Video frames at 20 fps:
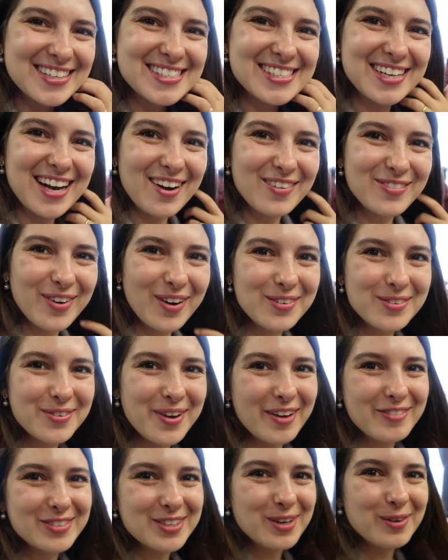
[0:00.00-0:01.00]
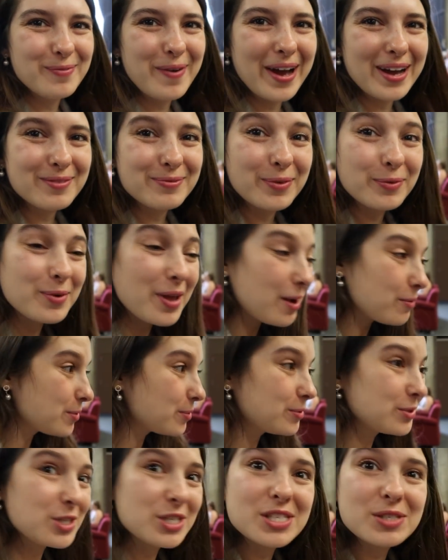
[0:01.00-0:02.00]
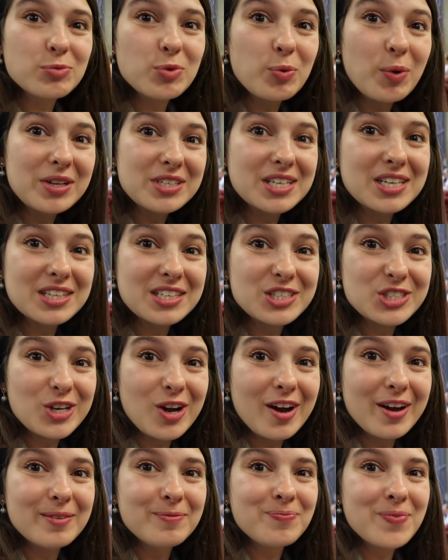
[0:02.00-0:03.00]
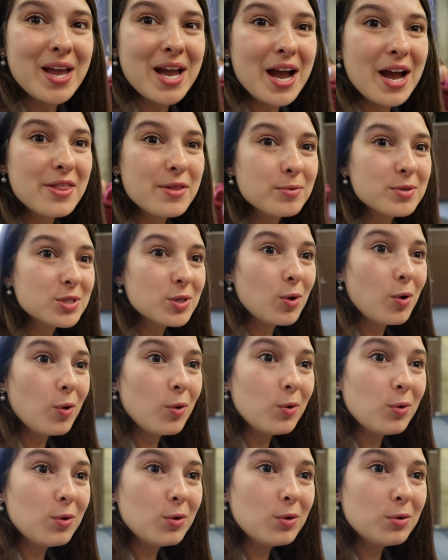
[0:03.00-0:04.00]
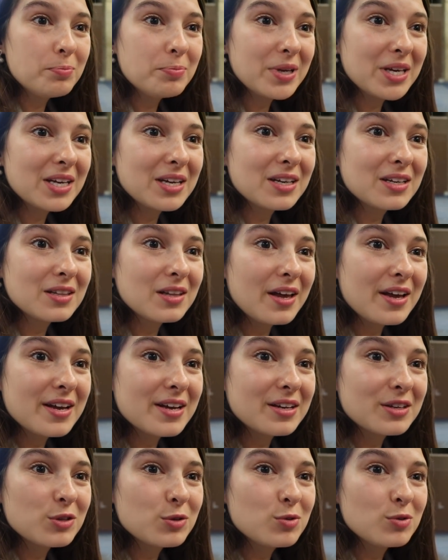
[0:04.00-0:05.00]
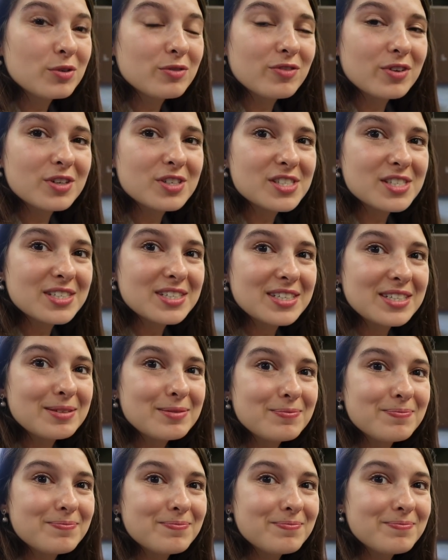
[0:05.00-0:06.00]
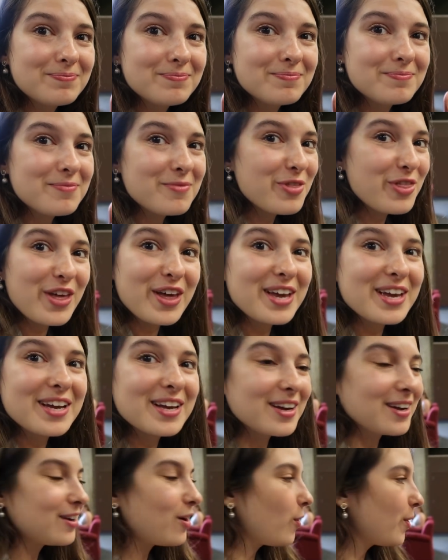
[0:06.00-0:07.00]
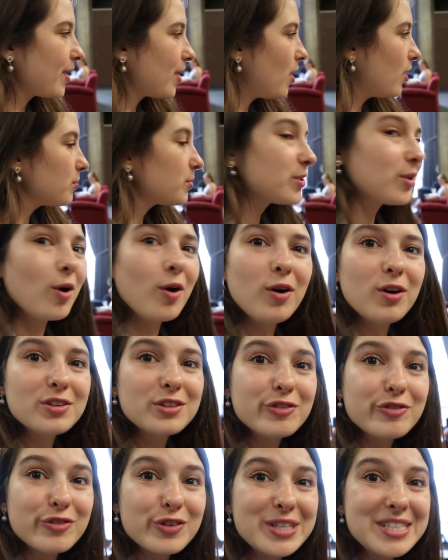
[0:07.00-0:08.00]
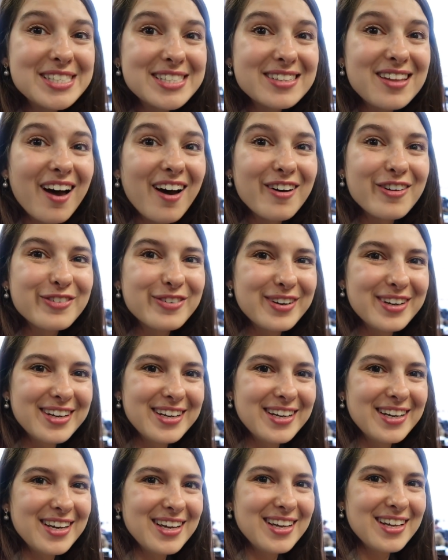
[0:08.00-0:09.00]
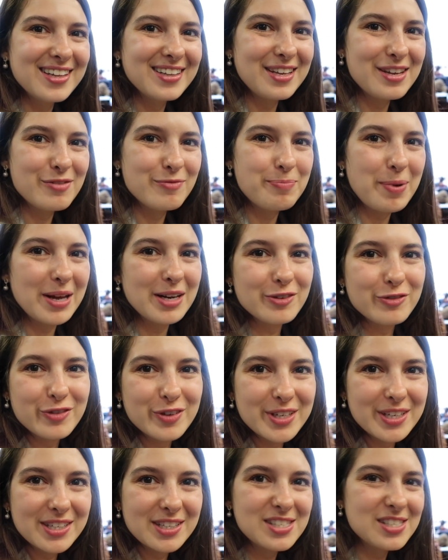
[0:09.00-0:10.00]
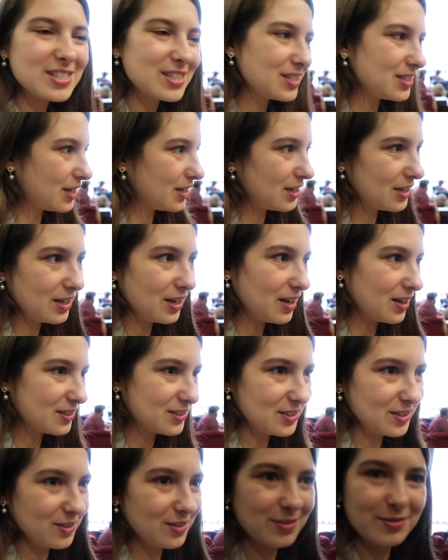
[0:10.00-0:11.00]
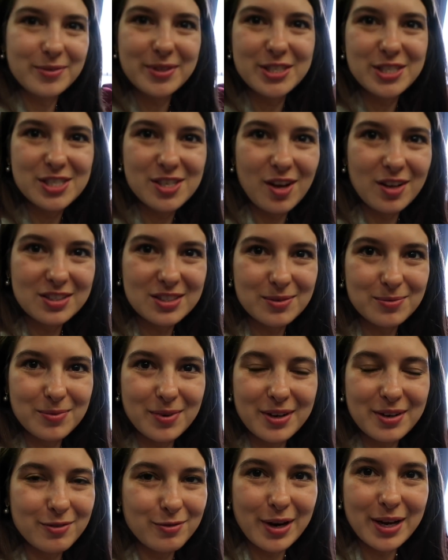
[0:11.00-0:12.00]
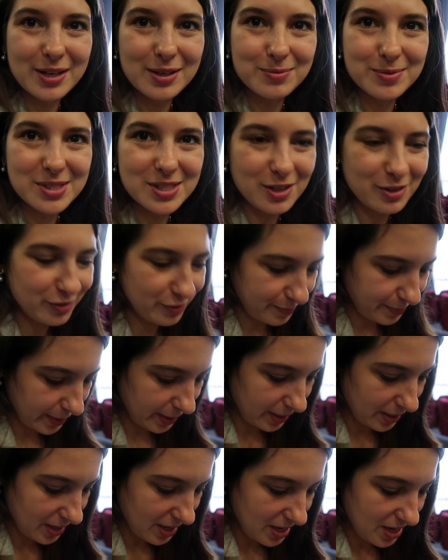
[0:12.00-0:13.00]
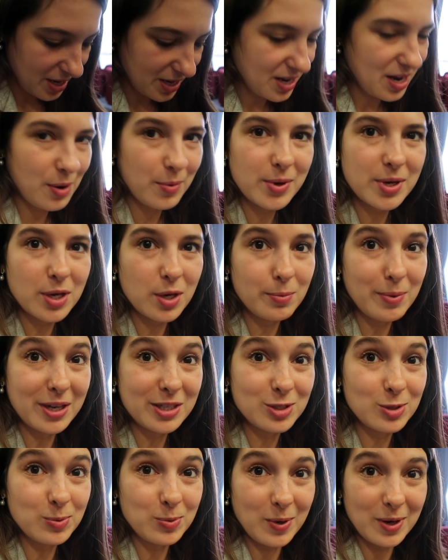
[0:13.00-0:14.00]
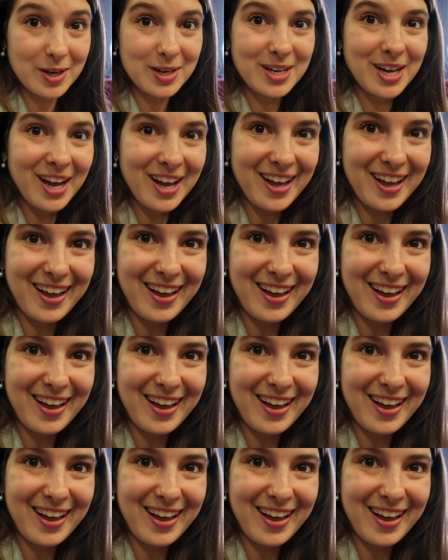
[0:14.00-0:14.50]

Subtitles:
So now probably we have to go back. But yeah, we went to get the shot. And there was a whole big like university thing going on with all the free stuff. Like benefits and da da da. So we just got some like random stuff, but now we're gonna go back to work.